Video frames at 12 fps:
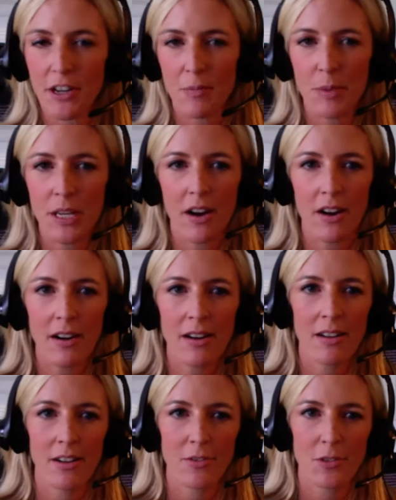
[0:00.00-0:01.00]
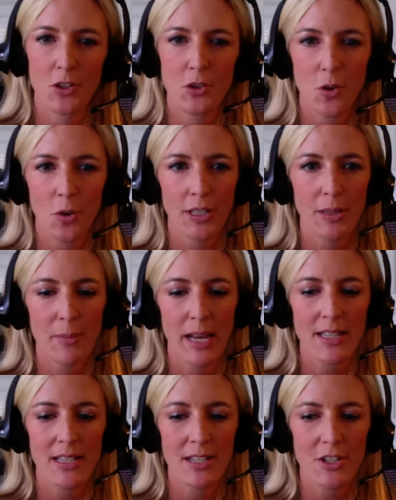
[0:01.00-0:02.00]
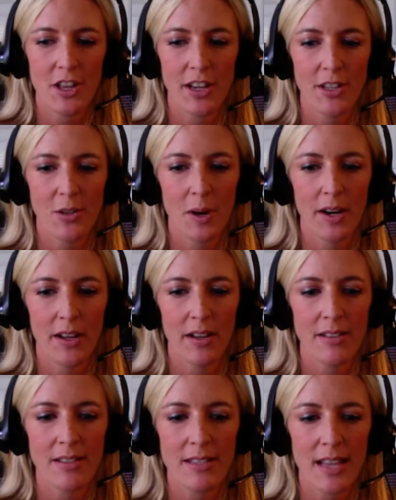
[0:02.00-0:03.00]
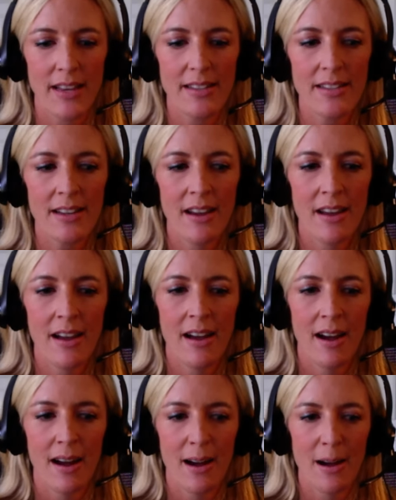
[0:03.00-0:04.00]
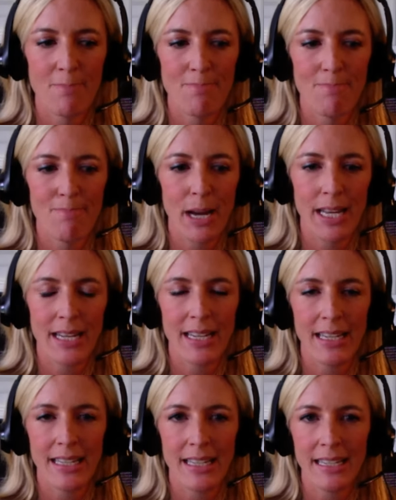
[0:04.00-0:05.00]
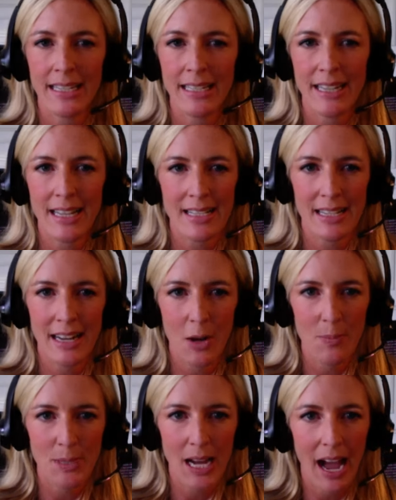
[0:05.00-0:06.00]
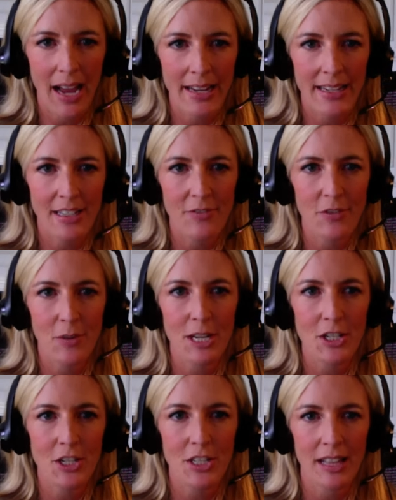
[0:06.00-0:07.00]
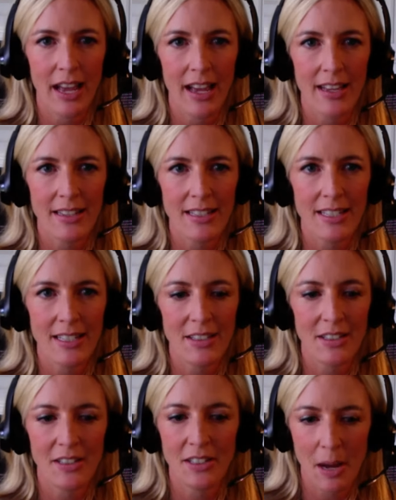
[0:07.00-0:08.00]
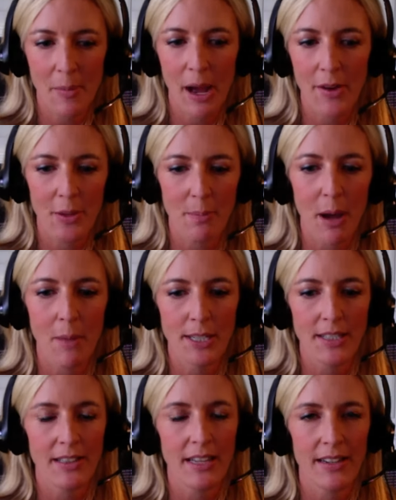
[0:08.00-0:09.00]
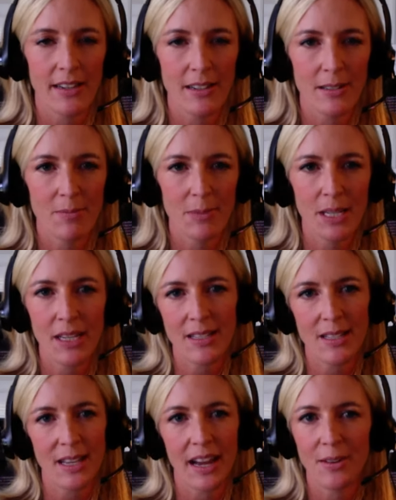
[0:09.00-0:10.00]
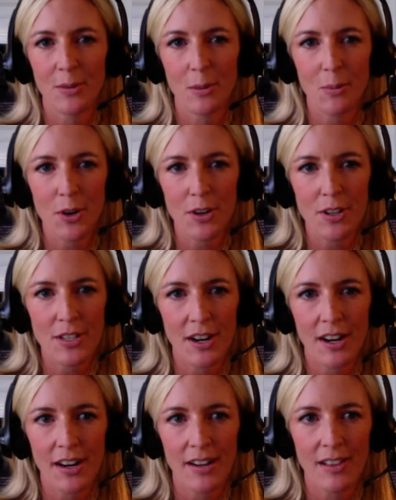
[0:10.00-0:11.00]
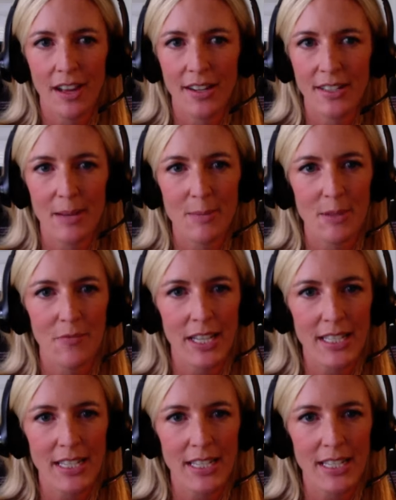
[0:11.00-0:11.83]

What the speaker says: PR, of controlling the message that you want to send. But it doesn't help to hide any information that could come out in the public later, because reporters are a lot of times that's